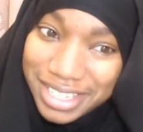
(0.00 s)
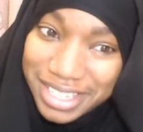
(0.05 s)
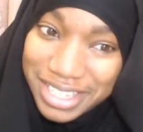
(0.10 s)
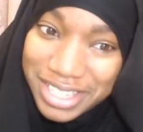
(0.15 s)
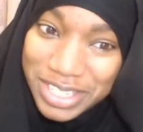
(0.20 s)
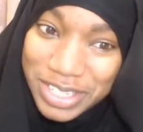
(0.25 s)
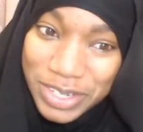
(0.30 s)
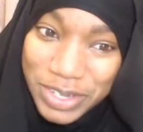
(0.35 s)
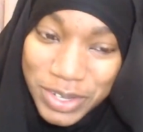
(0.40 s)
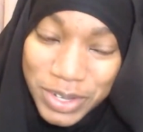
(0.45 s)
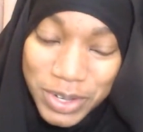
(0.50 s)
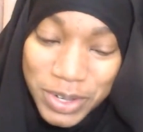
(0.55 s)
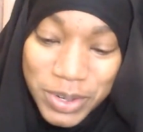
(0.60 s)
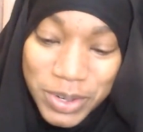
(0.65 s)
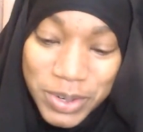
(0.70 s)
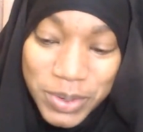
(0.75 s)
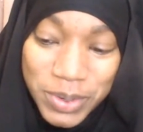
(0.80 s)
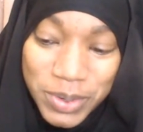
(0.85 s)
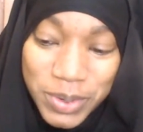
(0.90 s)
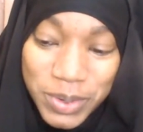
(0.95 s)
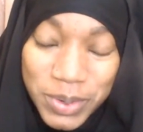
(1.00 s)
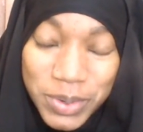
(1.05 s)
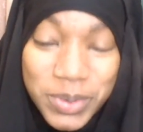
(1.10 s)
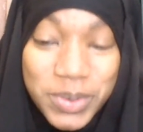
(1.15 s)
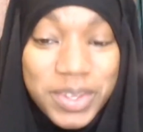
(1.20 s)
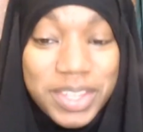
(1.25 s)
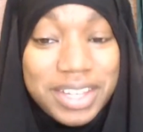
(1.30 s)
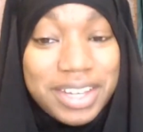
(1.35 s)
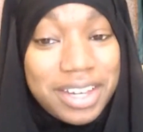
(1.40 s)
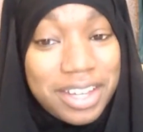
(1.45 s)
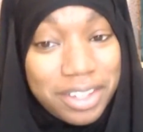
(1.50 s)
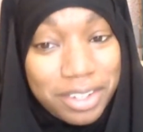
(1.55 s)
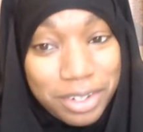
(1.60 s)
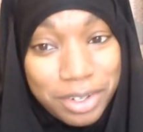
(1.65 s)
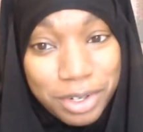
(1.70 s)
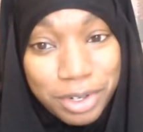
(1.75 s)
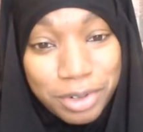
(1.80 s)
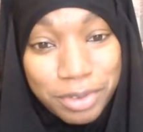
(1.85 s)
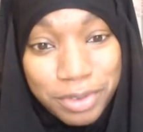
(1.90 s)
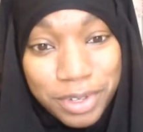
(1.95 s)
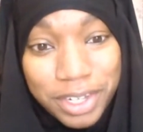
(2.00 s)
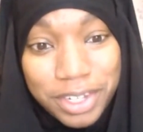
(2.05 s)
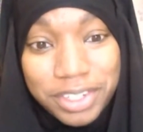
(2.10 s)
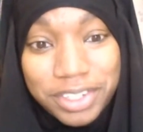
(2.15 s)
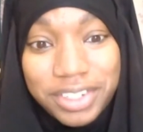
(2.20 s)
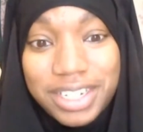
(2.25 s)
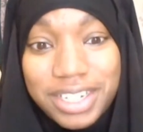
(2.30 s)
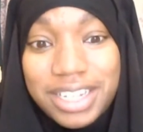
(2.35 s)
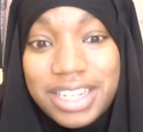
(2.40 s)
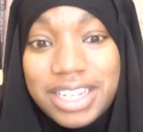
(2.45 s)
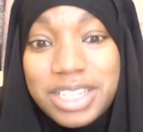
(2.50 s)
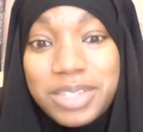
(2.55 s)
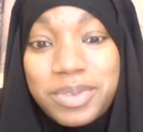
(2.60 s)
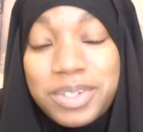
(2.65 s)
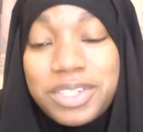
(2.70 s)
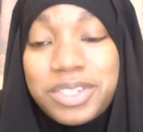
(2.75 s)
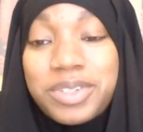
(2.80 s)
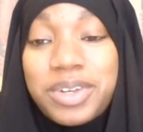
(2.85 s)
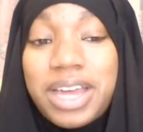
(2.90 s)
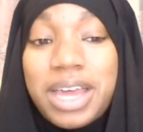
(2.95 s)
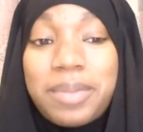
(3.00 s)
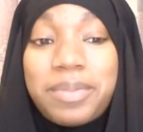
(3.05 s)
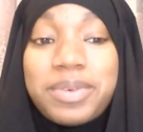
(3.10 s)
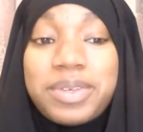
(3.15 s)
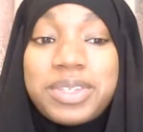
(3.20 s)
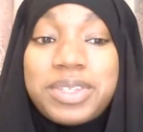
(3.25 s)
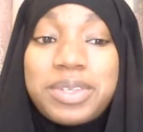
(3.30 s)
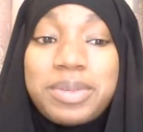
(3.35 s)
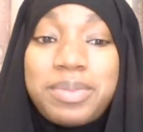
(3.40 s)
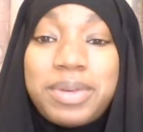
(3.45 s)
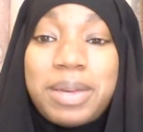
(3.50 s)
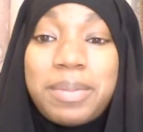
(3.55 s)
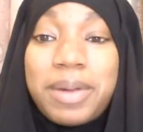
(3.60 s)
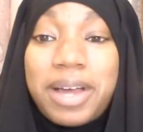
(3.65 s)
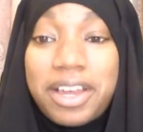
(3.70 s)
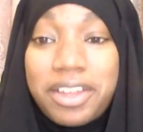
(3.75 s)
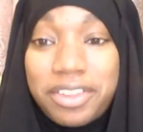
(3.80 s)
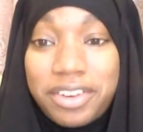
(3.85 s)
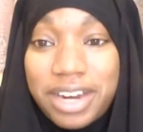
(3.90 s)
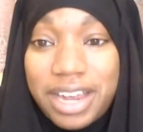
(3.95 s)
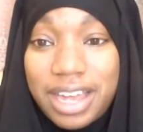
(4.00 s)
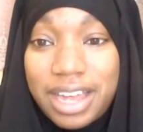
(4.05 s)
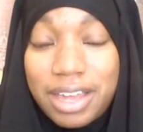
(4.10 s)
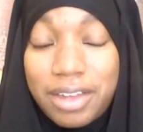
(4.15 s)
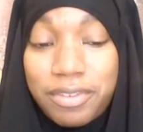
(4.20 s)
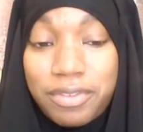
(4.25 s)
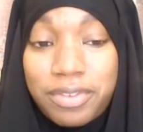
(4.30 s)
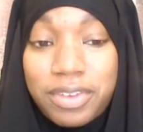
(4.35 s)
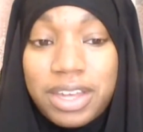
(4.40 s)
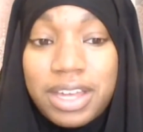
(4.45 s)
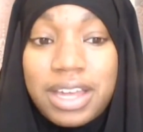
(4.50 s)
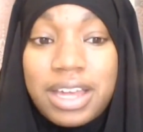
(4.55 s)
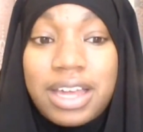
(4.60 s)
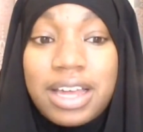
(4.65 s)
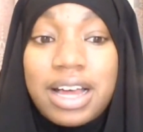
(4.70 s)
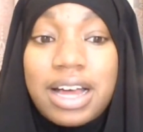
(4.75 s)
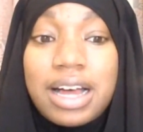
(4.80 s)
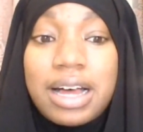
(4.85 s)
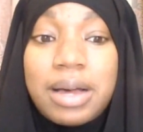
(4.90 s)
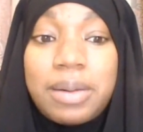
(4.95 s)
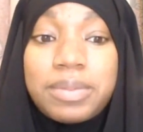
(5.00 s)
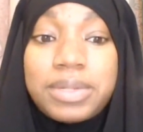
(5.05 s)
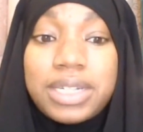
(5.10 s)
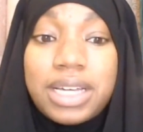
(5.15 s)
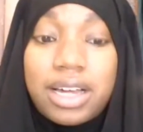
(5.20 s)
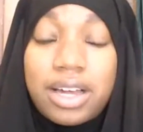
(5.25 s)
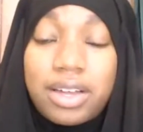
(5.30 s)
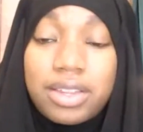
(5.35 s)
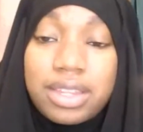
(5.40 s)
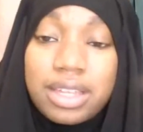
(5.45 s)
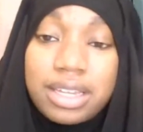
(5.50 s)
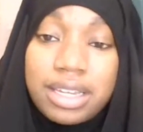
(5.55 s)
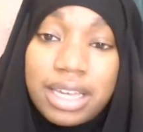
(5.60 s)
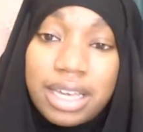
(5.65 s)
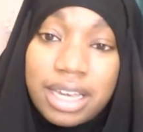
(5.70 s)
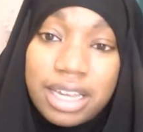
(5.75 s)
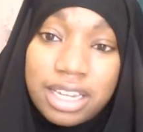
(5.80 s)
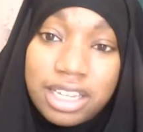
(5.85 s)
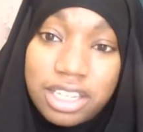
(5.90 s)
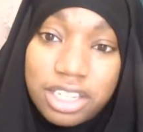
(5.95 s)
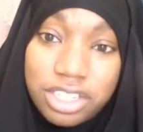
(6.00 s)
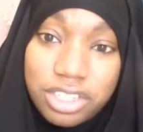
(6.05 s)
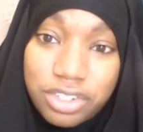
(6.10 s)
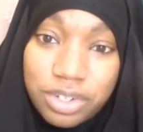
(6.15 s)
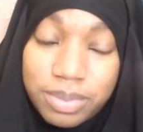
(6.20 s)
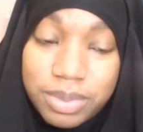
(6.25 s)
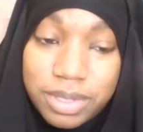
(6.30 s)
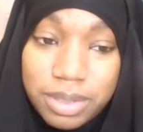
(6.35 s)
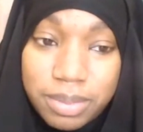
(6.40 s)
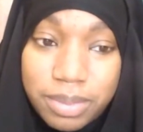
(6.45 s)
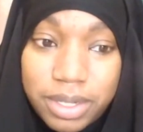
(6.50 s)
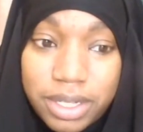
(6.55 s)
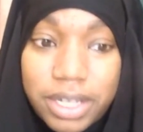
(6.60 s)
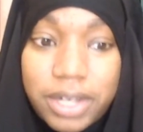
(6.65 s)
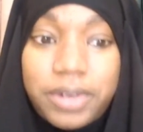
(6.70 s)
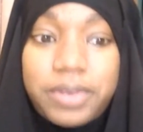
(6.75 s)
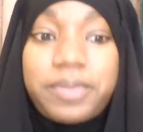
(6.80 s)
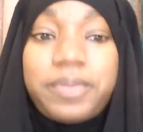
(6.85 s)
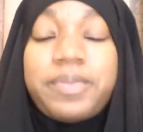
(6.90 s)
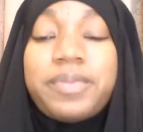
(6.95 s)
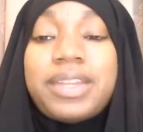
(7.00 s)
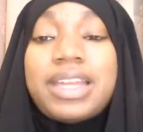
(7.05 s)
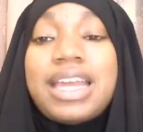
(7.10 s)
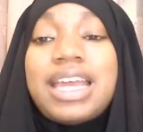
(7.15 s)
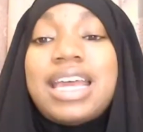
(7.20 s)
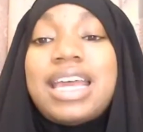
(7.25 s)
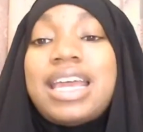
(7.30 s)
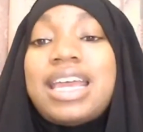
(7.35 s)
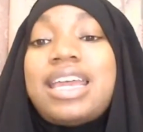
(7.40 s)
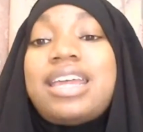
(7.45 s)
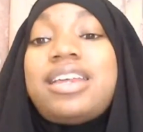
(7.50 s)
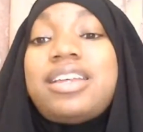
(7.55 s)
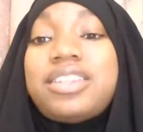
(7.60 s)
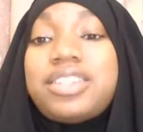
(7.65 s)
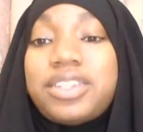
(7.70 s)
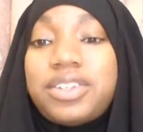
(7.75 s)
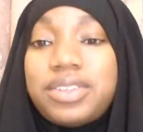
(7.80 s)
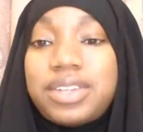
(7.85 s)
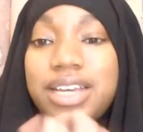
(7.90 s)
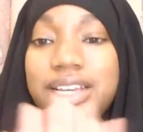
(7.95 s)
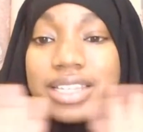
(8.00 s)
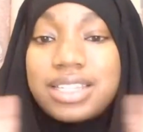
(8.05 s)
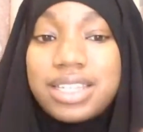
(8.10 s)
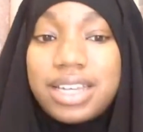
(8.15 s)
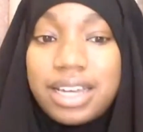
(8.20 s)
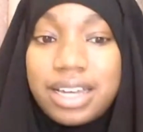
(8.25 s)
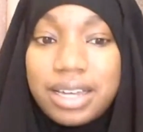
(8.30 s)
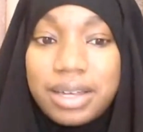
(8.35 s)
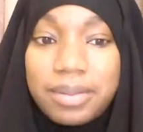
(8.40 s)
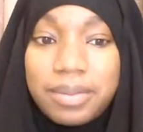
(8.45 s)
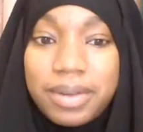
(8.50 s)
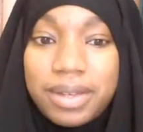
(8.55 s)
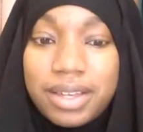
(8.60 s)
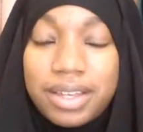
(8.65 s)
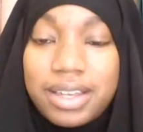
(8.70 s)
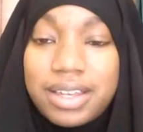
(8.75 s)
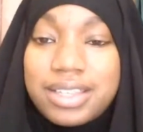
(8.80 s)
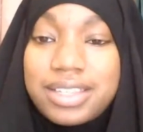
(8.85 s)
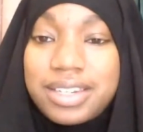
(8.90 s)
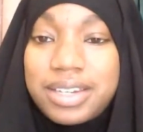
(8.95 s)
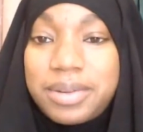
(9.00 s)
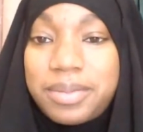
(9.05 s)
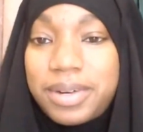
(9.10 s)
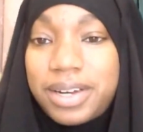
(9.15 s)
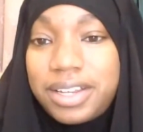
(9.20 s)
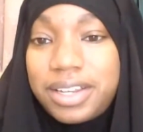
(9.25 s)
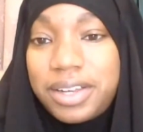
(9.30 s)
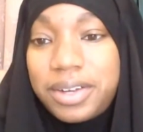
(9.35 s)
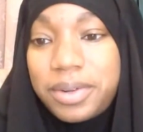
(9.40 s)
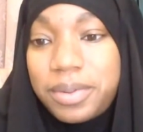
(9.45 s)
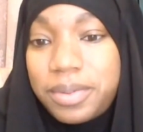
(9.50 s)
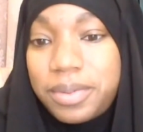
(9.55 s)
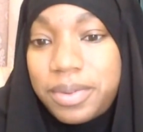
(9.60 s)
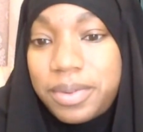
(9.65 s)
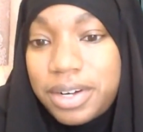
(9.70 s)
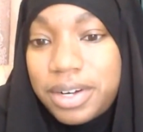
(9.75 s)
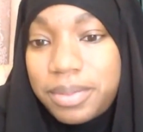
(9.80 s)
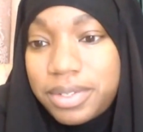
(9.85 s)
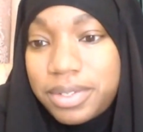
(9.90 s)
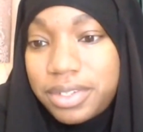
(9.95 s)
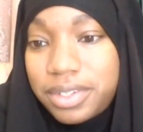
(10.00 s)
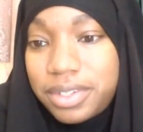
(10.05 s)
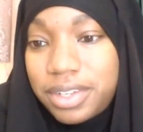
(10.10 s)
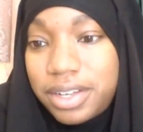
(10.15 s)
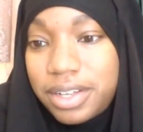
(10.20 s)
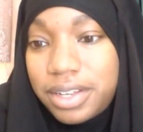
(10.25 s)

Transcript: to know who the other co-founder is, which so happens to be my other half, check out the link in the description below. And until next time, Assalamu alaikum wa rahmatullah.